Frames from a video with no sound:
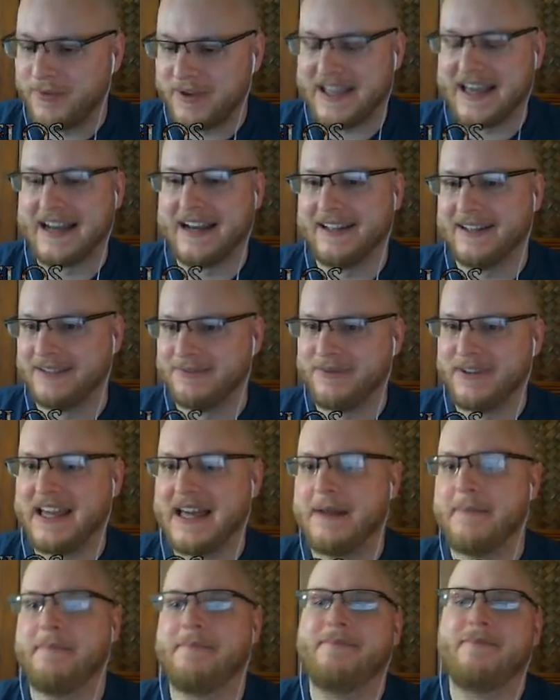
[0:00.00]
We gotta
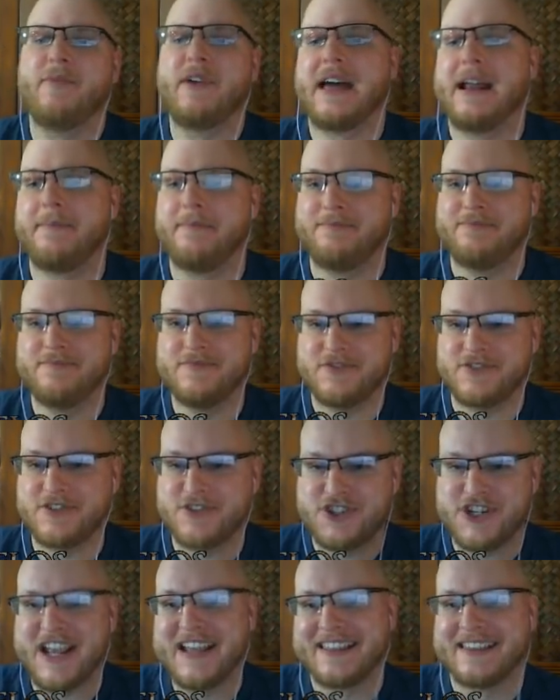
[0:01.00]

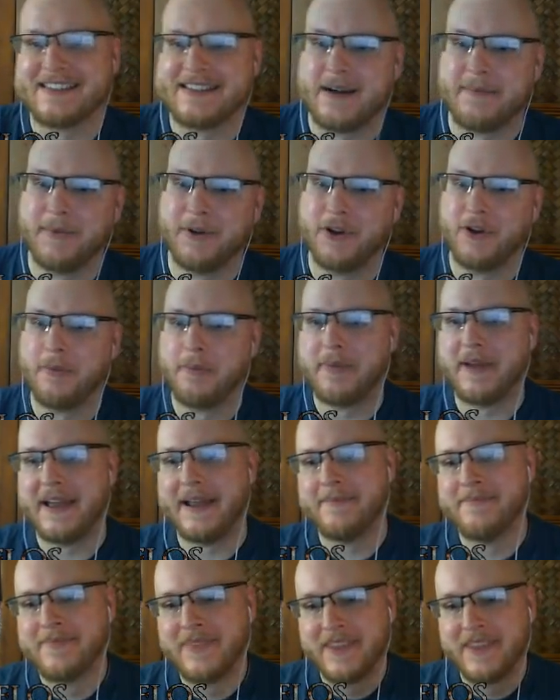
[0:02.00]
shake this up a little bit.